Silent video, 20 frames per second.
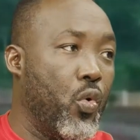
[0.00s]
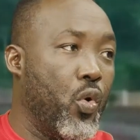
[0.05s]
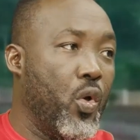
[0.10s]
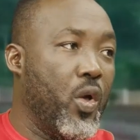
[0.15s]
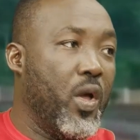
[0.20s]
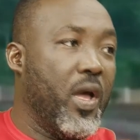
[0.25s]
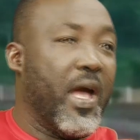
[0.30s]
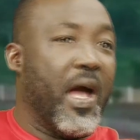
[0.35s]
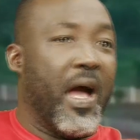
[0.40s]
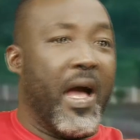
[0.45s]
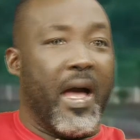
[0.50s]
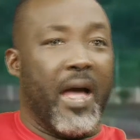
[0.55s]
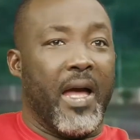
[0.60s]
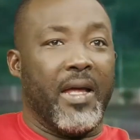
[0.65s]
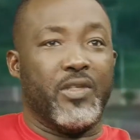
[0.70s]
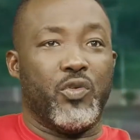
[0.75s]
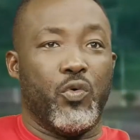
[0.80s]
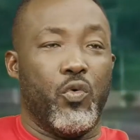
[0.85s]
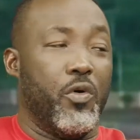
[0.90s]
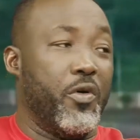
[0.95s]

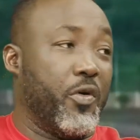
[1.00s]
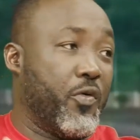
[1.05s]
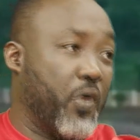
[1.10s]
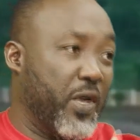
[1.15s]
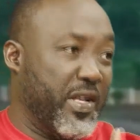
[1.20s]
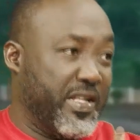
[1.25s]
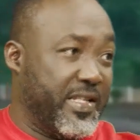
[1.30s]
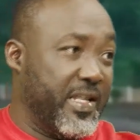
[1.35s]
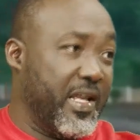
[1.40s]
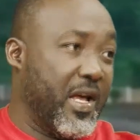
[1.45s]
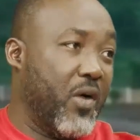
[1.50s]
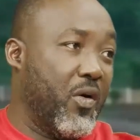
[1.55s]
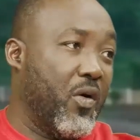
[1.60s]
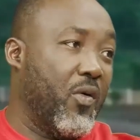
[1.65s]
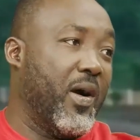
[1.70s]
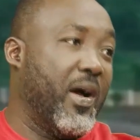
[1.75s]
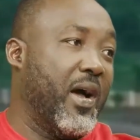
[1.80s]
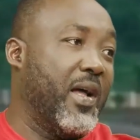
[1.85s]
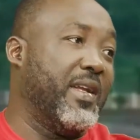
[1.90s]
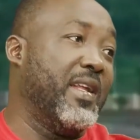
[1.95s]
Okay. To request it,
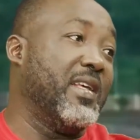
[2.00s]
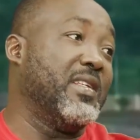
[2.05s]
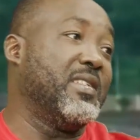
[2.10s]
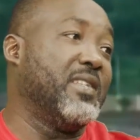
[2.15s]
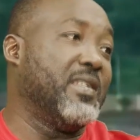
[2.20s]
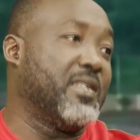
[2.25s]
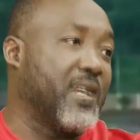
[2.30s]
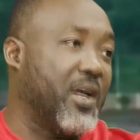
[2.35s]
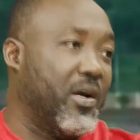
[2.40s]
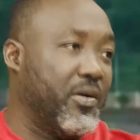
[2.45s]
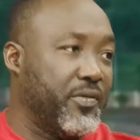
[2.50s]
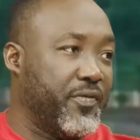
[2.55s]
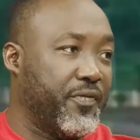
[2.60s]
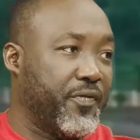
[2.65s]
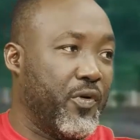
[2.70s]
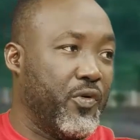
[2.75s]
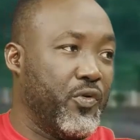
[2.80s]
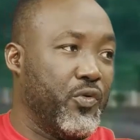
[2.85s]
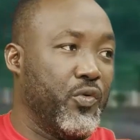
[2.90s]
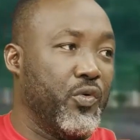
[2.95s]
there is discount
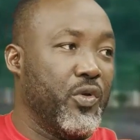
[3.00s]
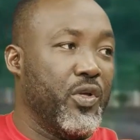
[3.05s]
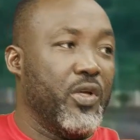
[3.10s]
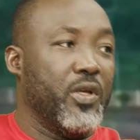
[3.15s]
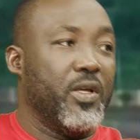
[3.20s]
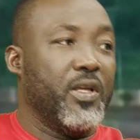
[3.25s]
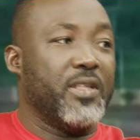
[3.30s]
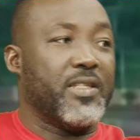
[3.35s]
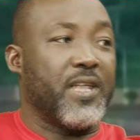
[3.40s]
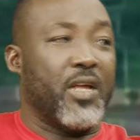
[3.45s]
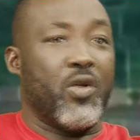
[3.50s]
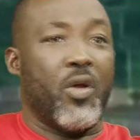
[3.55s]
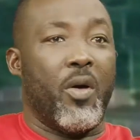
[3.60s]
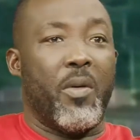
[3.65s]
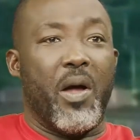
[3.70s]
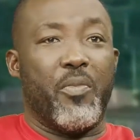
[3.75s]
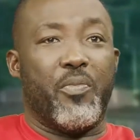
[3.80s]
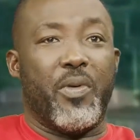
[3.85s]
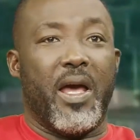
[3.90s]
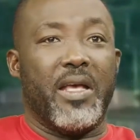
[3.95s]
for you. Okay. So
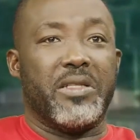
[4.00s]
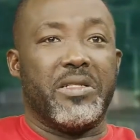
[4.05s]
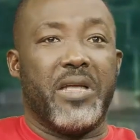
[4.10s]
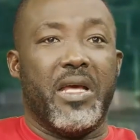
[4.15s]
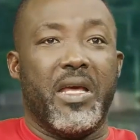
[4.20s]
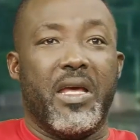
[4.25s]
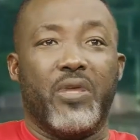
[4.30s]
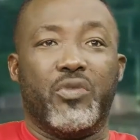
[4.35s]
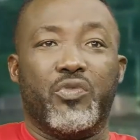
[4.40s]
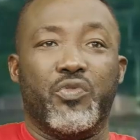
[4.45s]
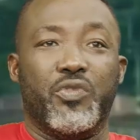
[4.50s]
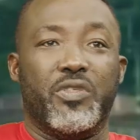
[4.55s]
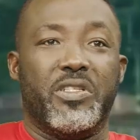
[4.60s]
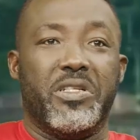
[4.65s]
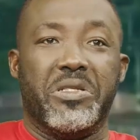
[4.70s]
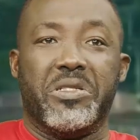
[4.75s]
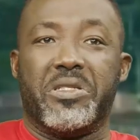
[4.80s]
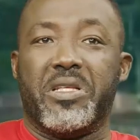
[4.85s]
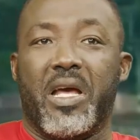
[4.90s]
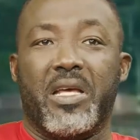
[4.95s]
normal price in there 2
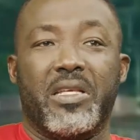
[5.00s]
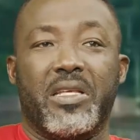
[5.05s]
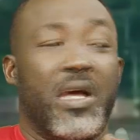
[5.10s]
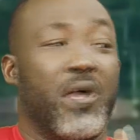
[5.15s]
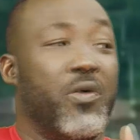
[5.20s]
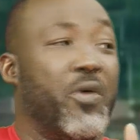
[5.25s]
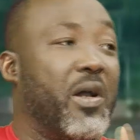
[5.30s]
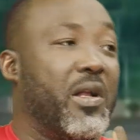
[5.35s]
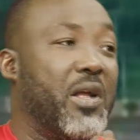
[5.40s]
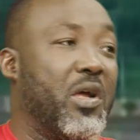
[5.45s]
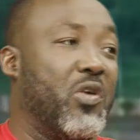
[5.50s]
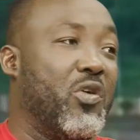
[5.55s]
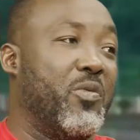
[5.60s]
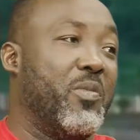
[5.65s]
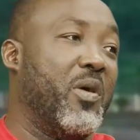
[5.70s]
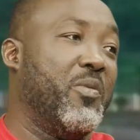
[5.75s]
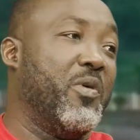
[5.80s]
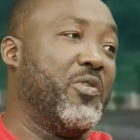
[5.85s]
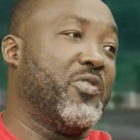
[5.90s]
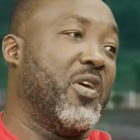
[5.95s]
cities. Yango other
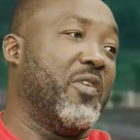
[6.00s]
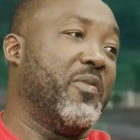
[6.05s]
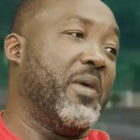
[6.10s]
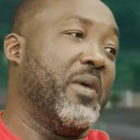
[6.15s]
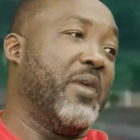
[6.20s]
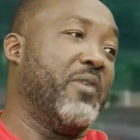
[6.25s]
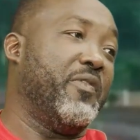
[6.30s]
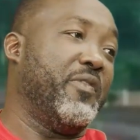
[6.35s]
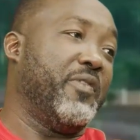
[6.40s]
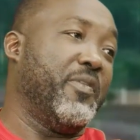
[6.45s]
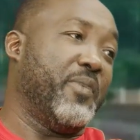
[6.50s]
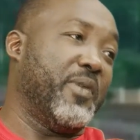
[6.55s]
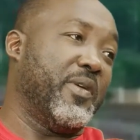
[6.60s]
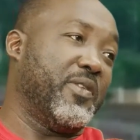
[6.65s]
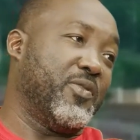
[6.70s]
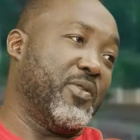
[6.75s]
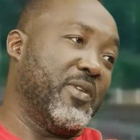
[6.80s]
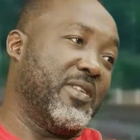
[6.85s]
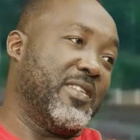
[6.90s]
room, I'll bet you about 50 pesos.